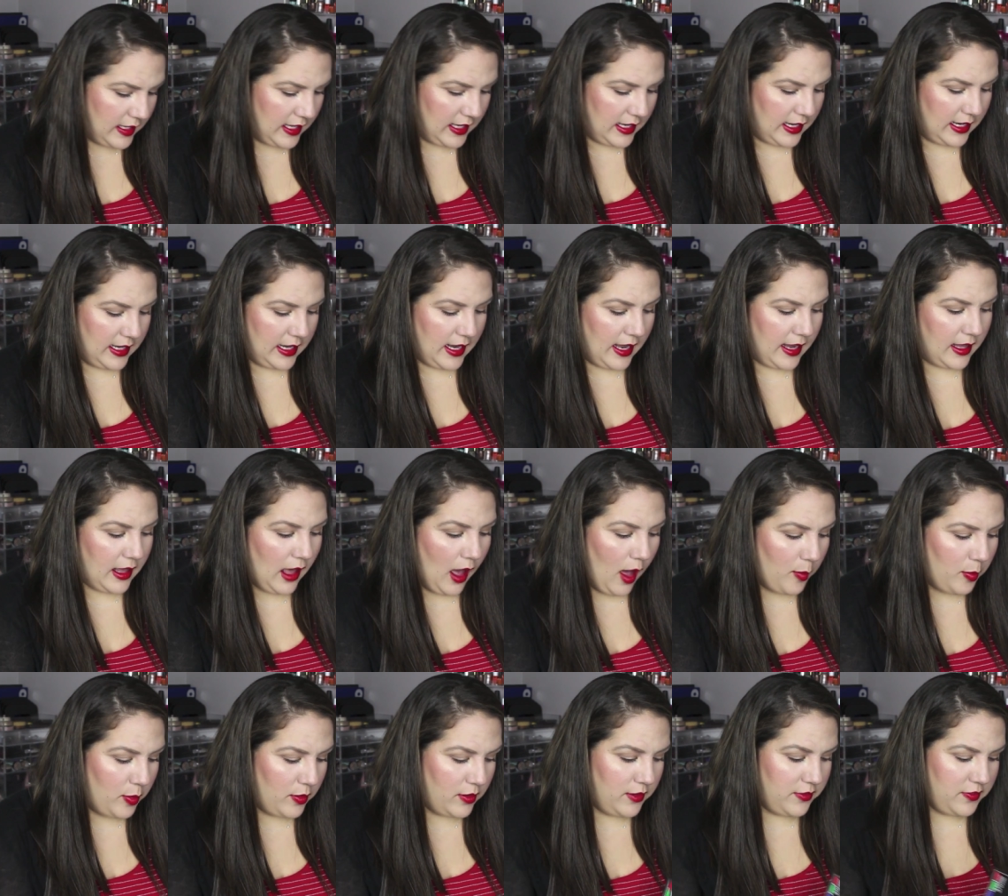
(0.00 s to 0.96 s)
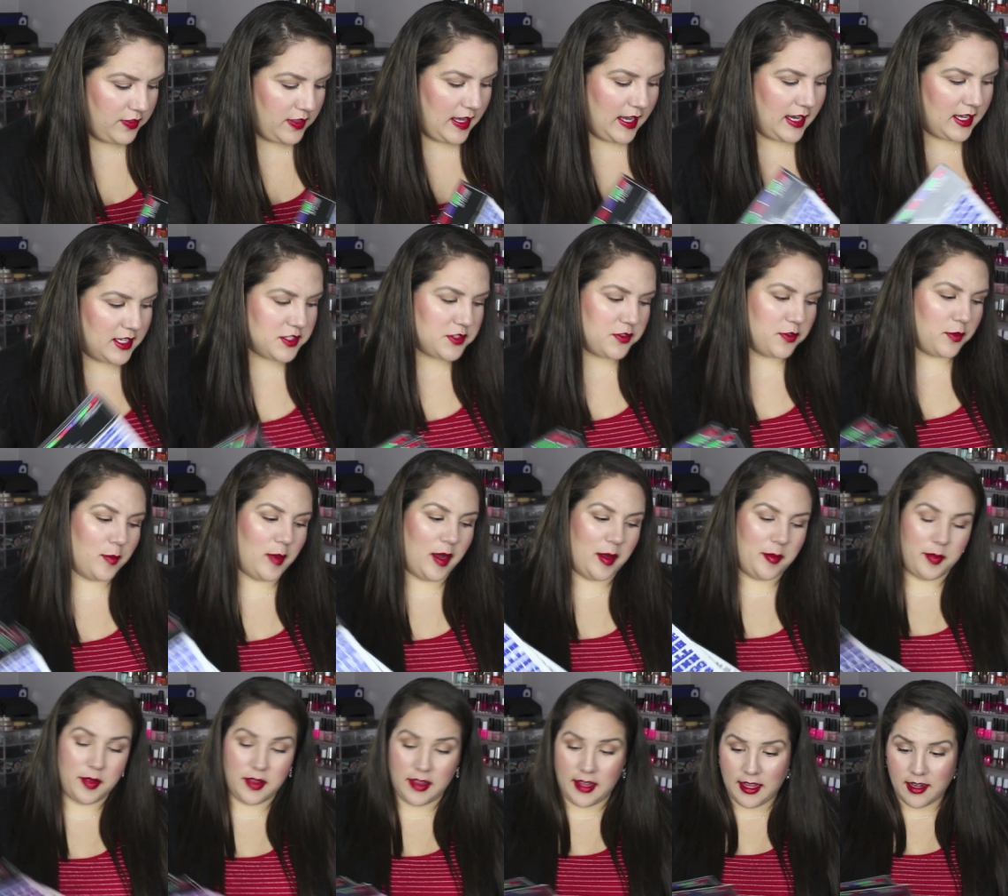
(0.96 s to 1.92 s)
getting a couple of things for
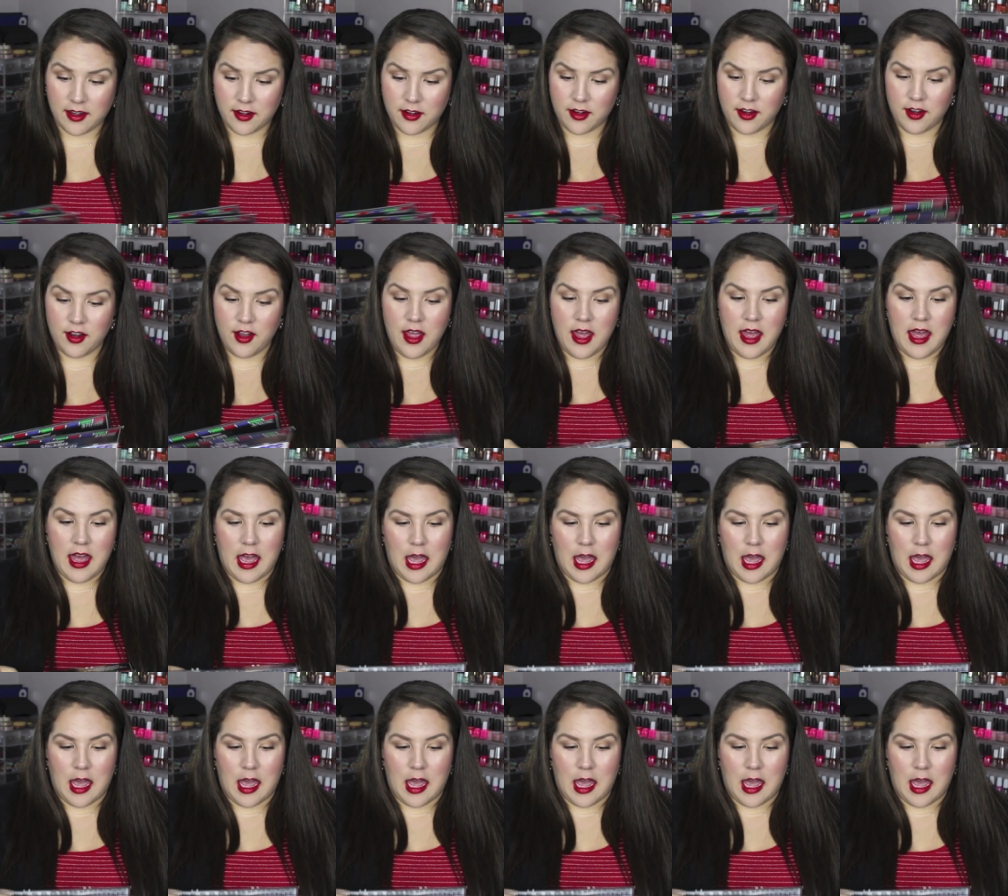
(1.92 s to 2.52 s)
my planner.